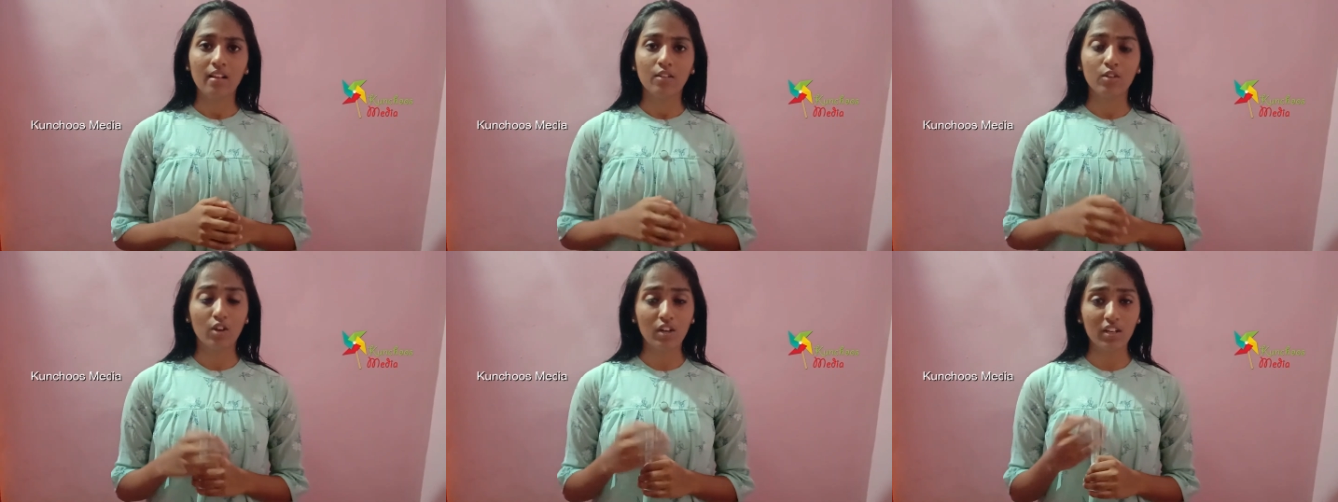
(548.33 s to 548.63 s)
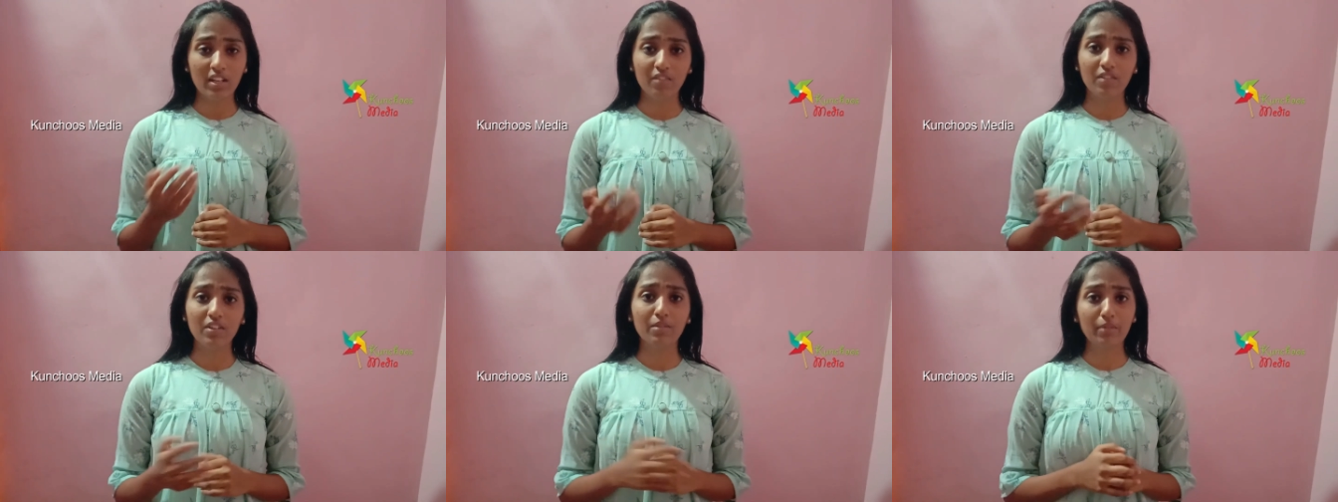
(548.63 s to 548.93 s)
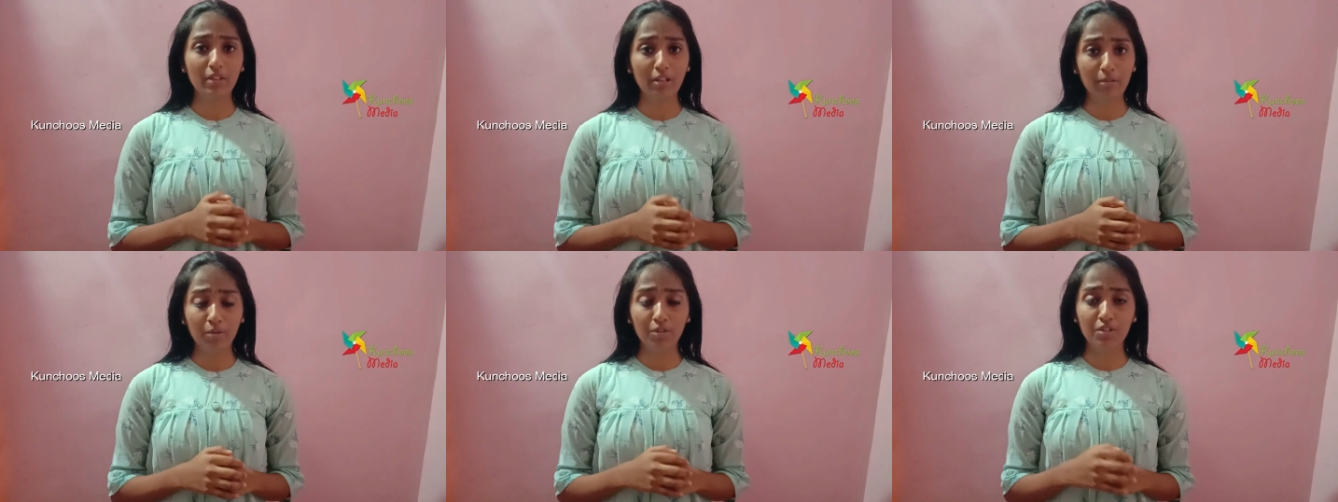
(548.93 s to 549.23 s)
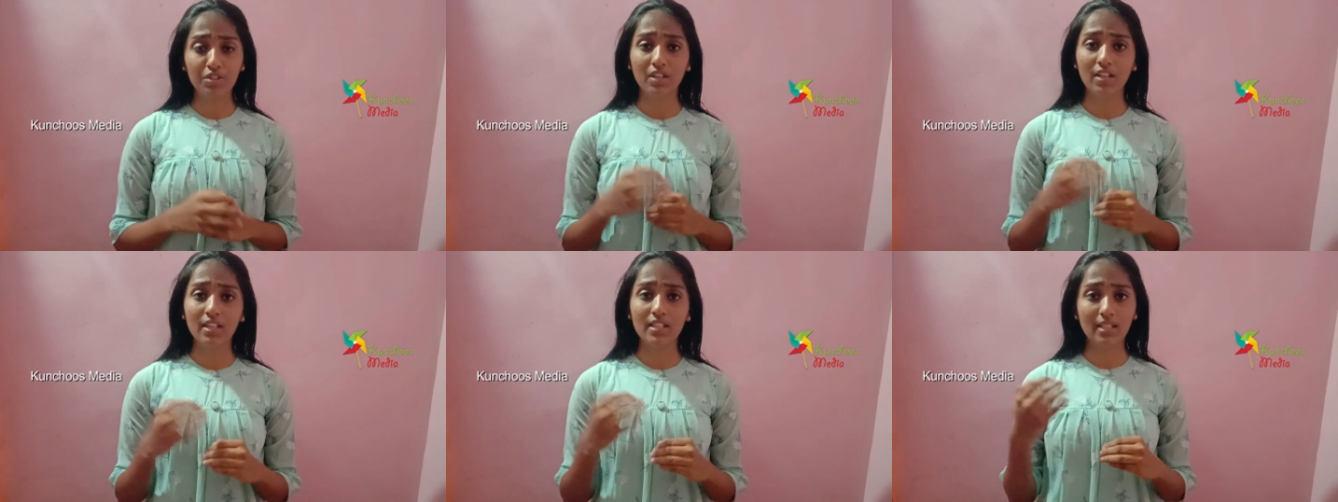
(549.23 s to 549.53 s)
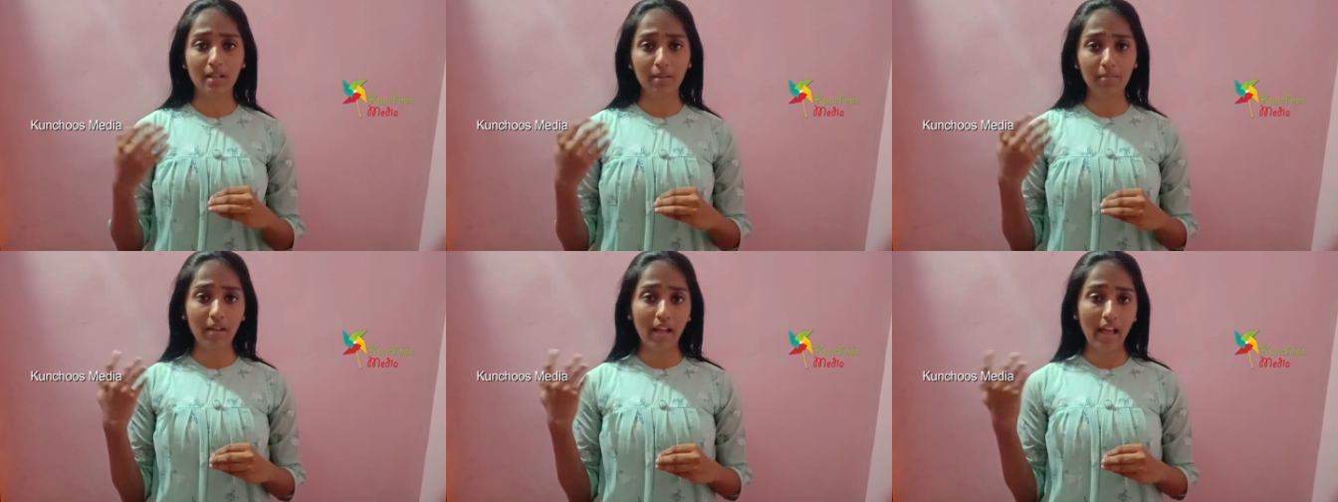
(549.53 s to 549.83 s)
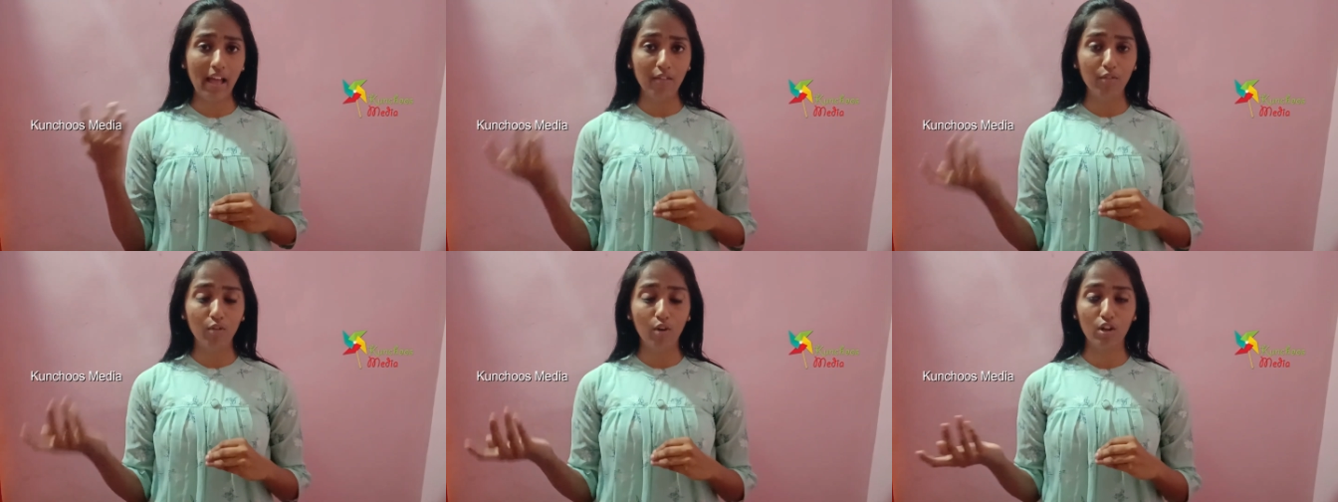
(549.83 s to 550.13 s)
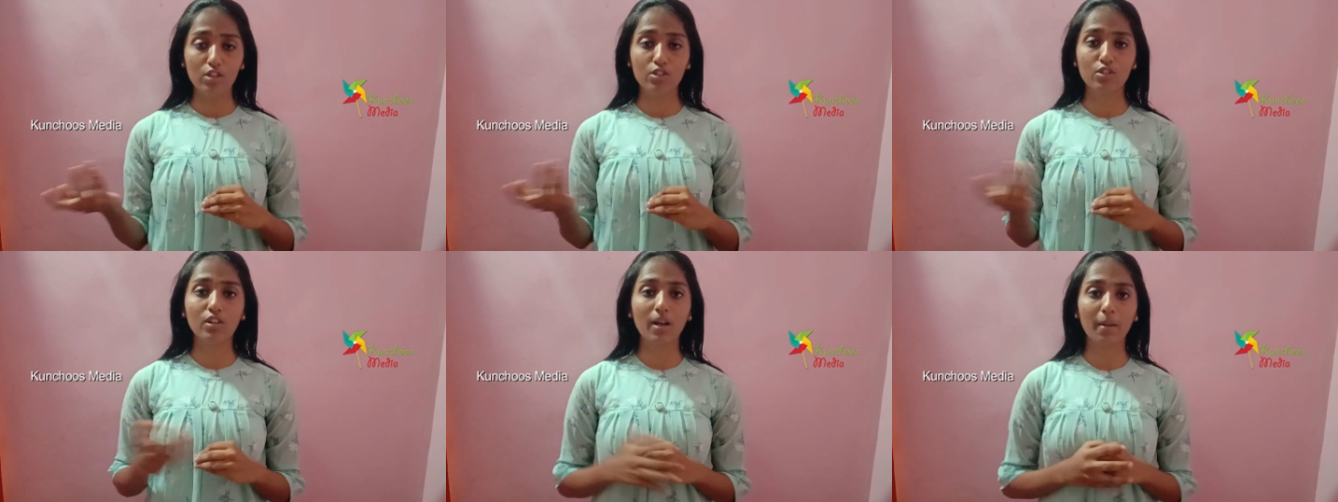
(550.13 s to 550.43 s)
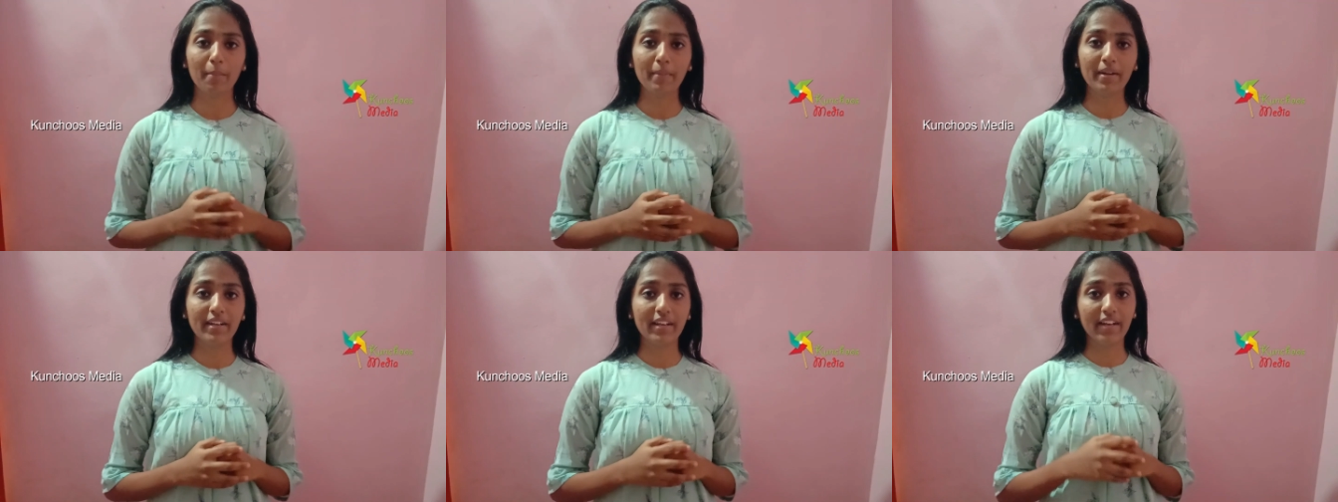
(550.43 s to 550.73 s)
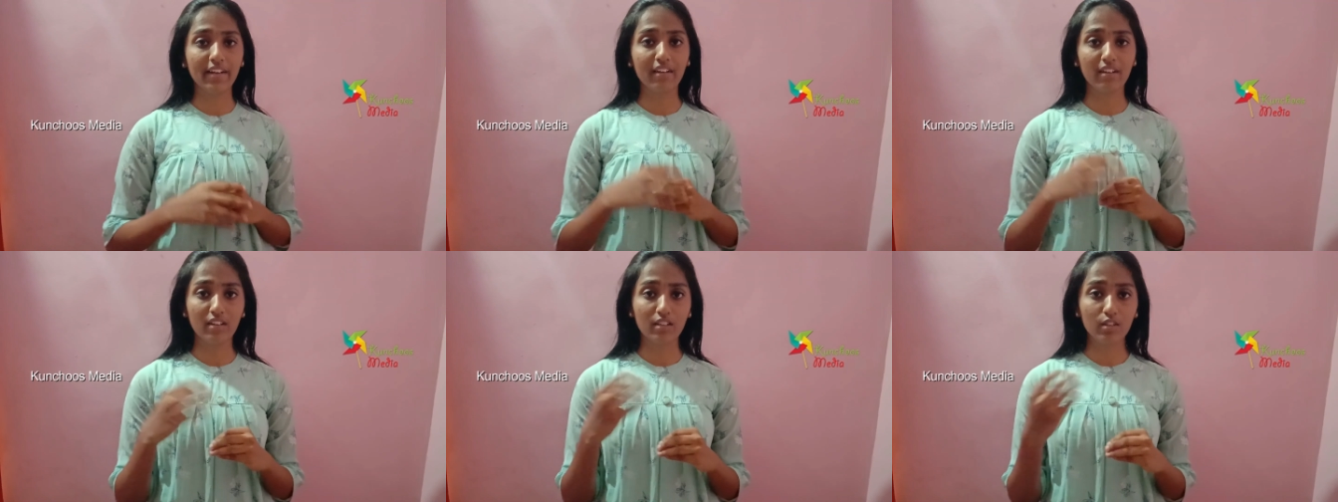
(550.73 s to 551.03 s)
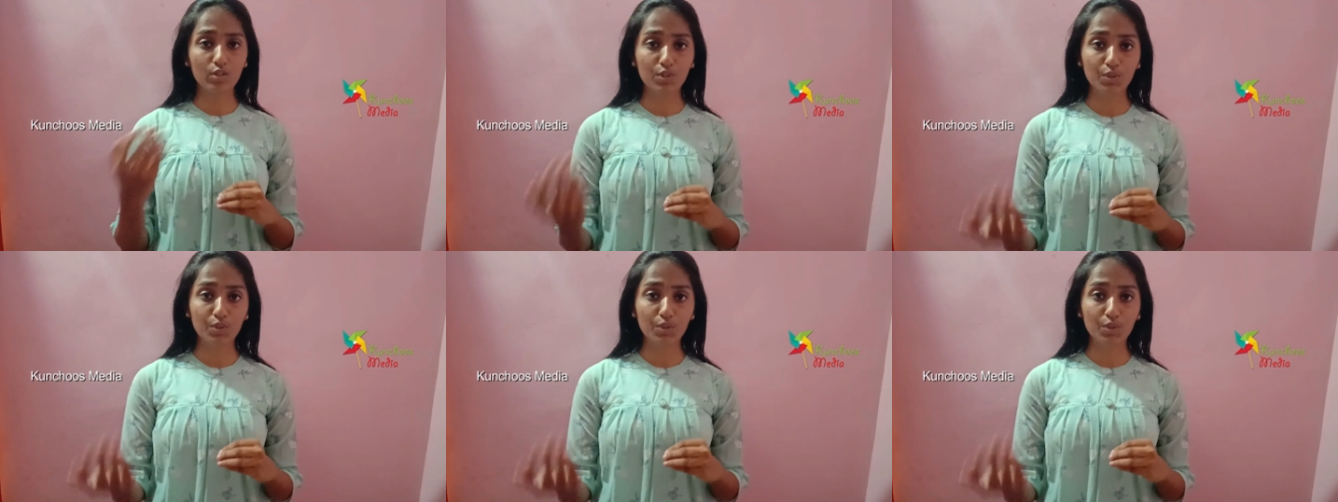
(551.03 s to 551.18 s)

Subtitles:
Not even emotionally, some have also committed